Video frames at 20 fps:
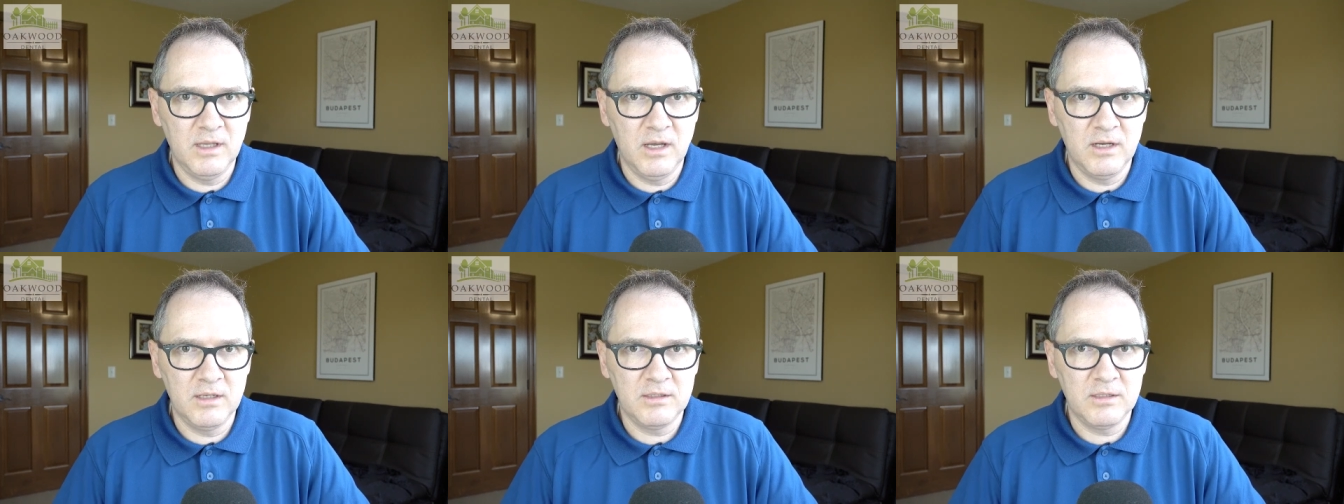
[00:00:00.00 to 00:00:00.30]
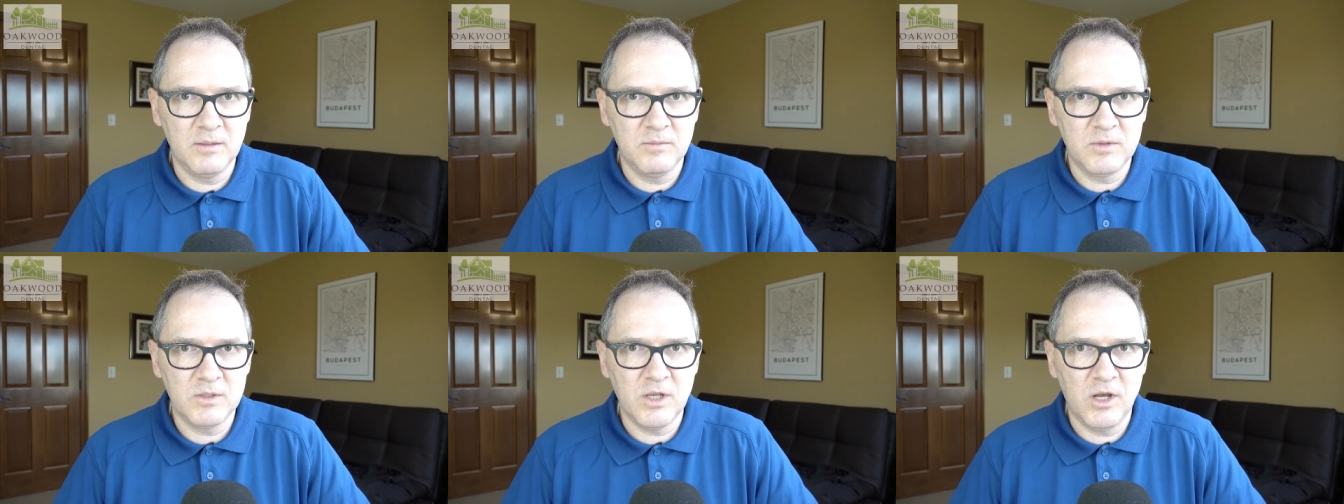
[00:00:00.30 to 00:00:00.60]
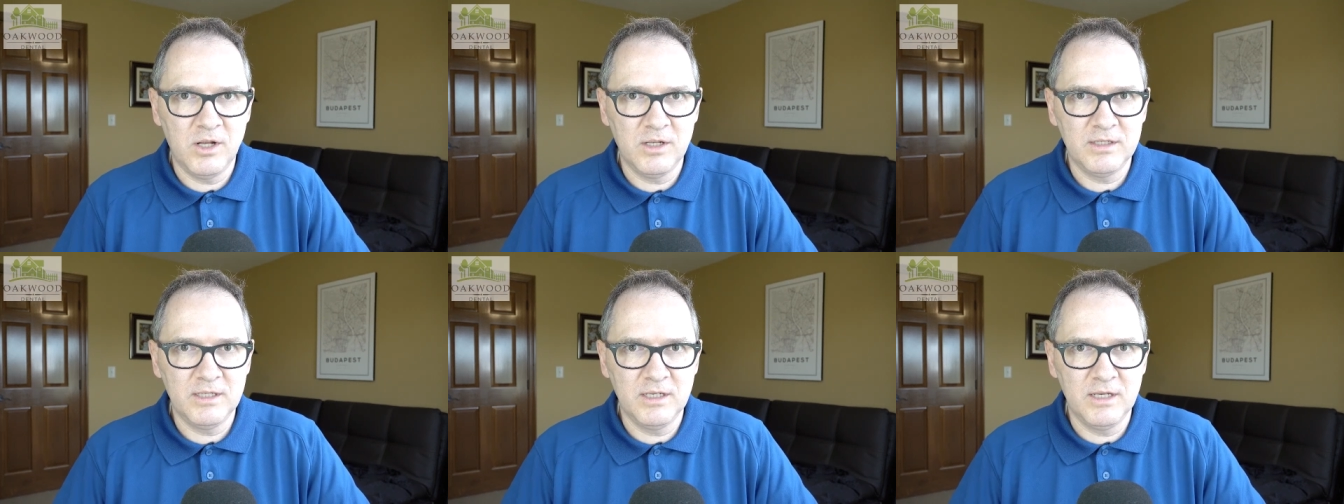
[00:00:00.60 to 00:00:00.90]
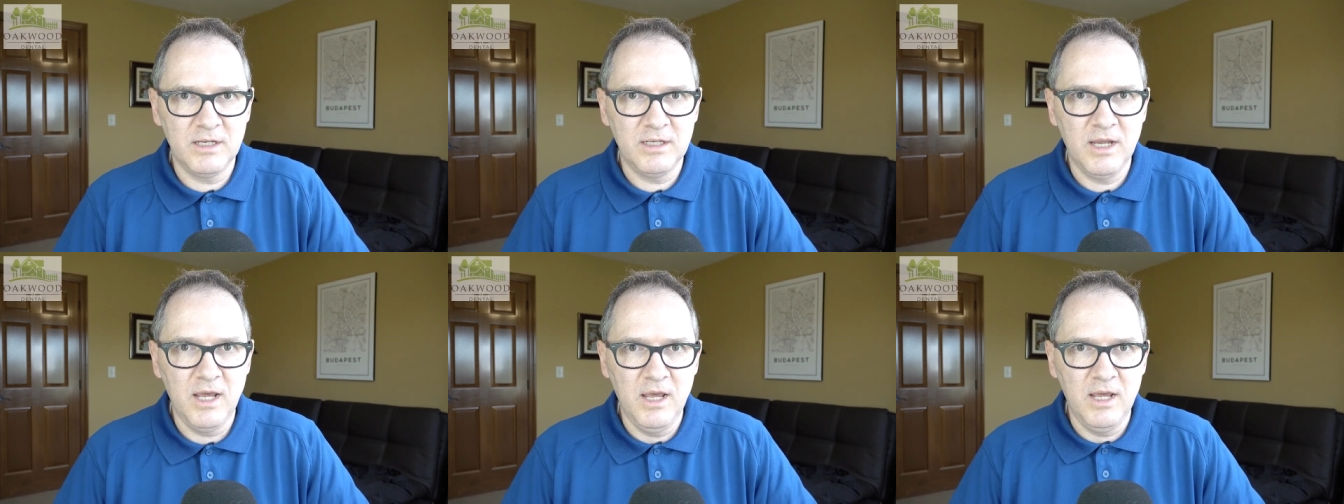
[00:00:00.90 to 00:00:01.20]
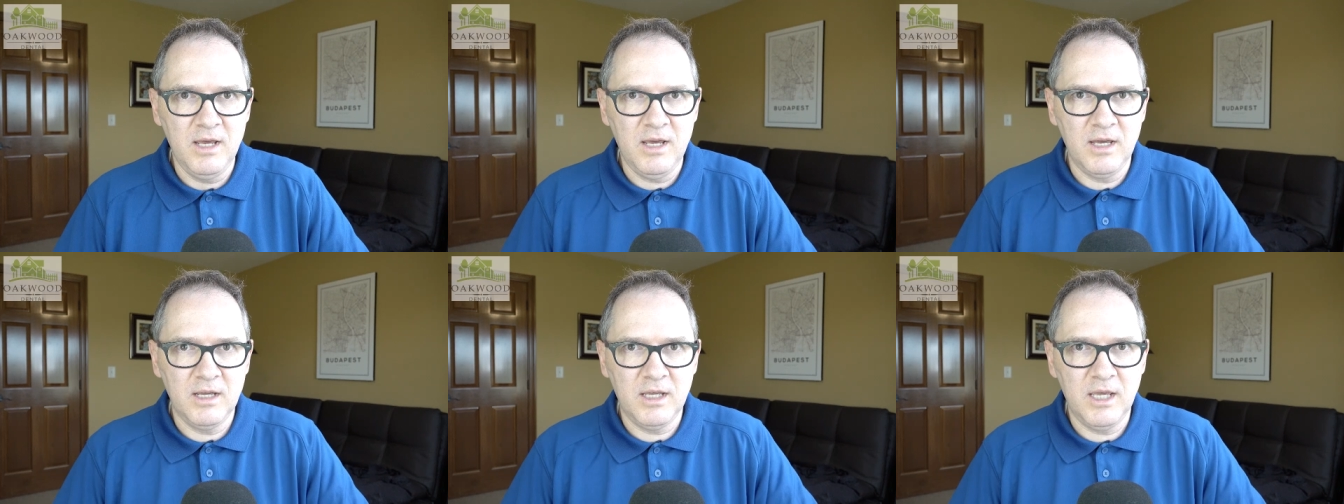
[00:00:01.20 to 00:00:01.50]
some salt in it,
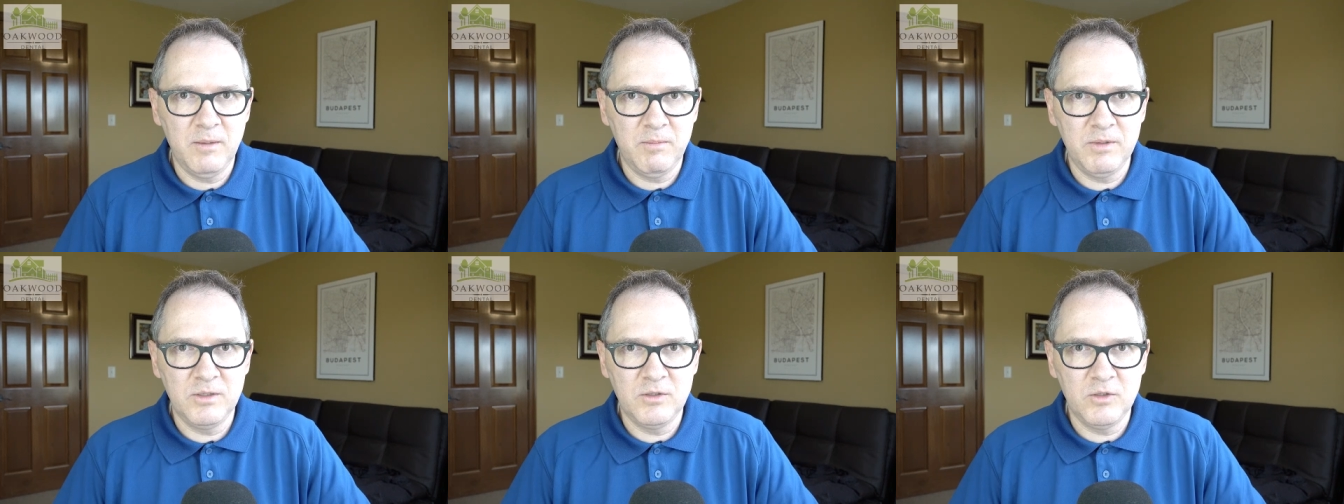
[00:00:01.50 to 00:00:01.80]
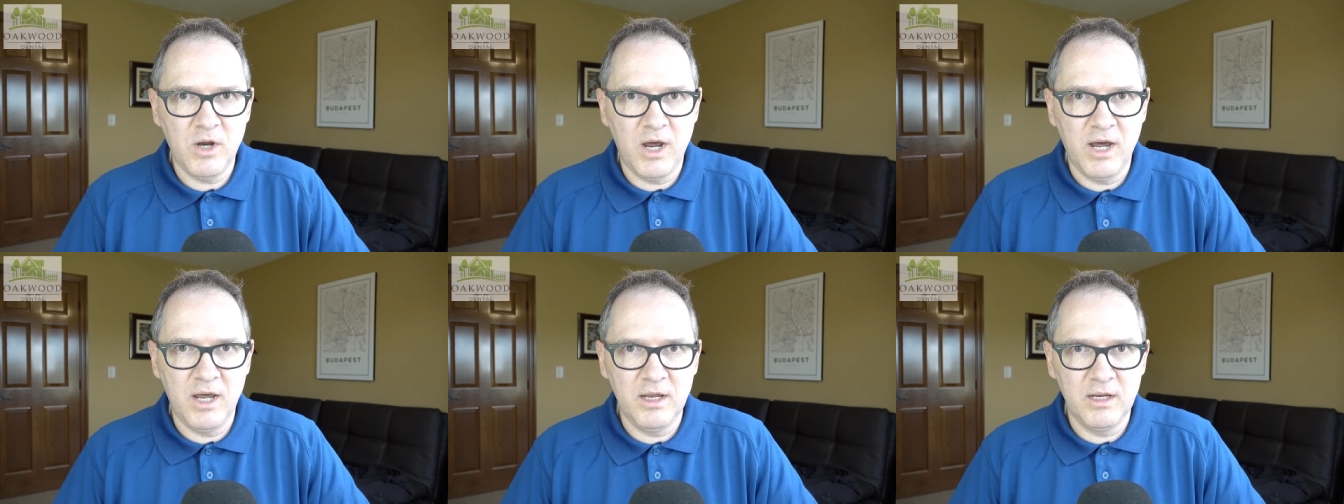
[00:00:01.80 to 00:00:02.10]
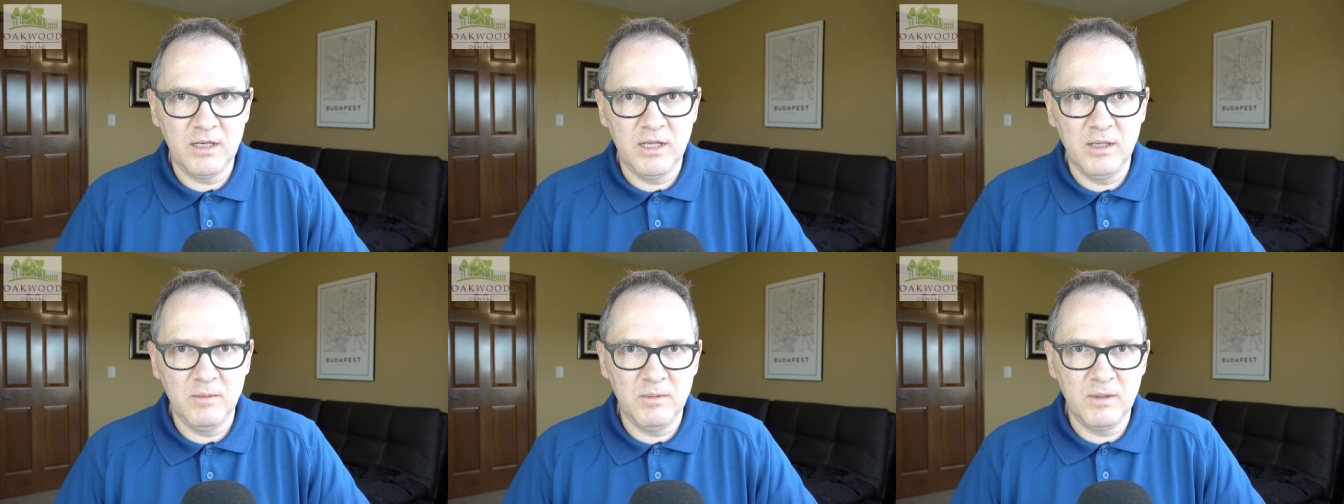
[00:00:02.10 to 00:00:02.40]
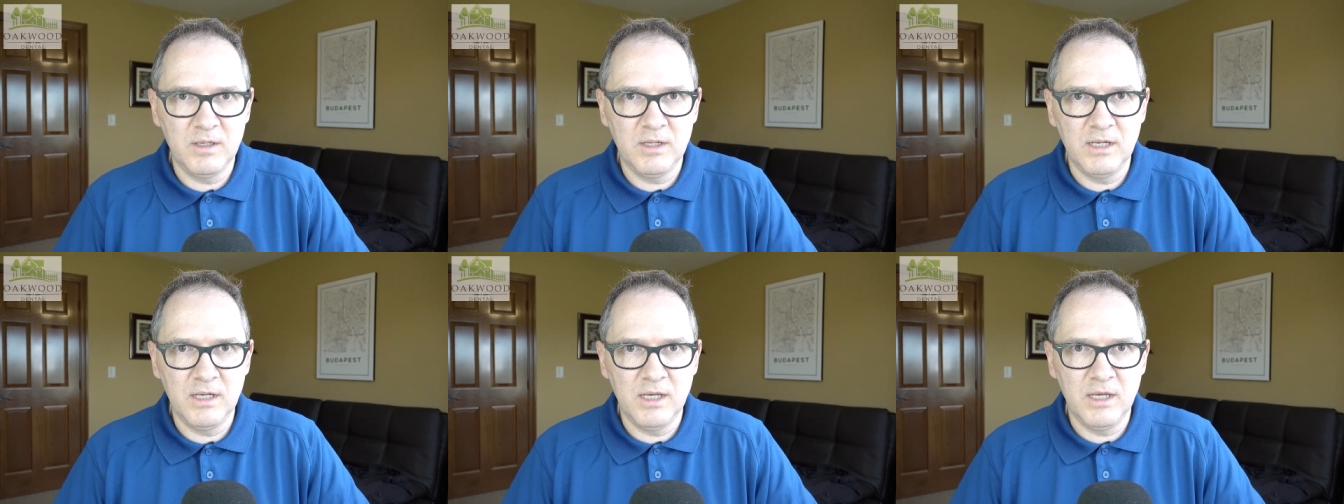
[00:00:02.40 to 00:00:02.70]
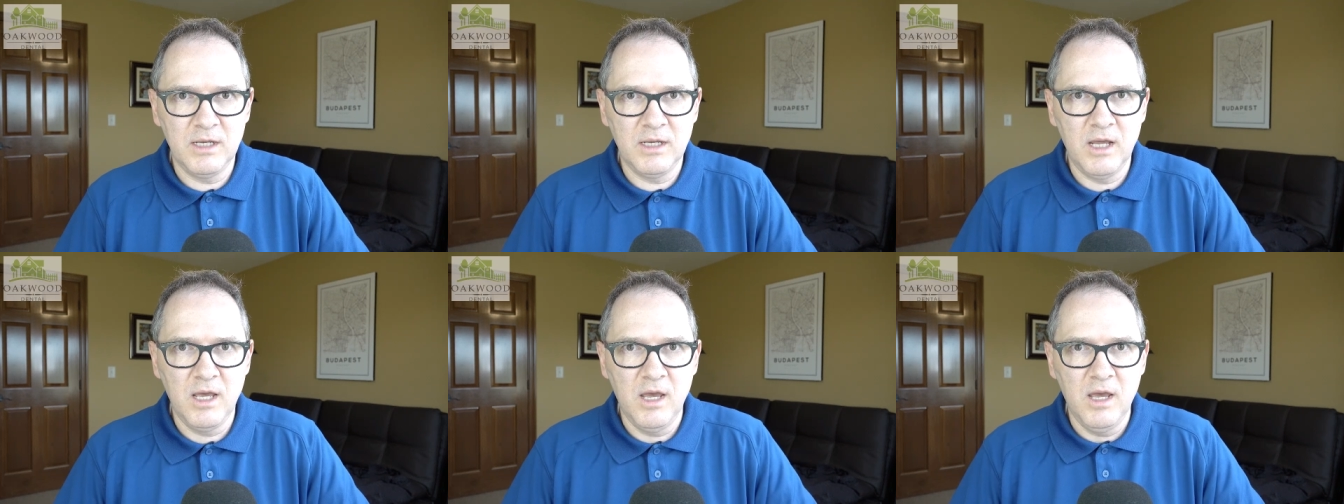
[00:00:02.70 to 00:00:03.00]
and keep it dry and keep it
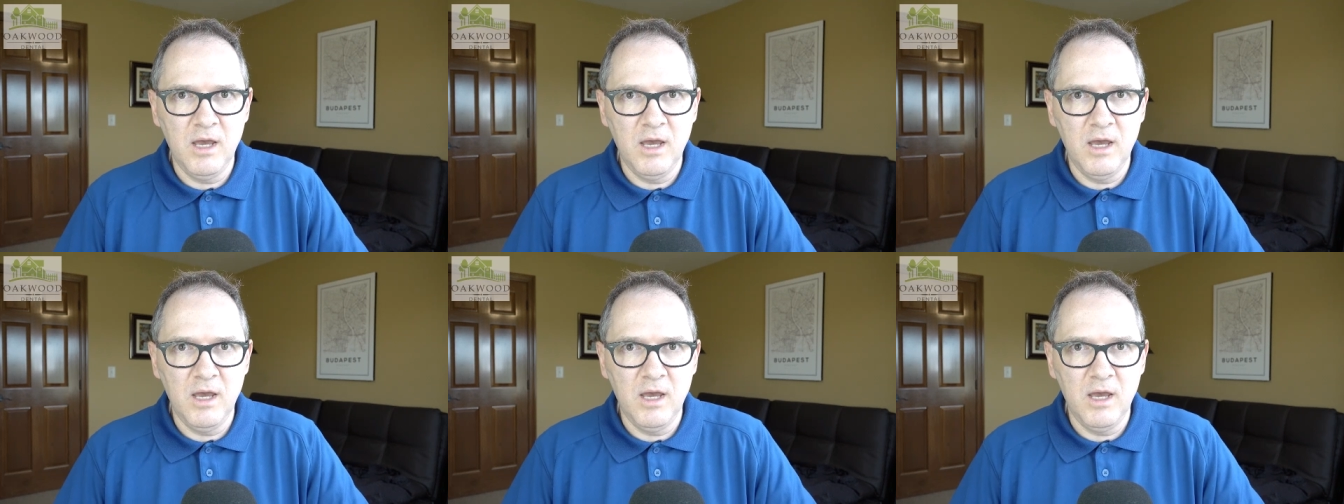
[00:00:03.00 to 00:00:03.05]
clean.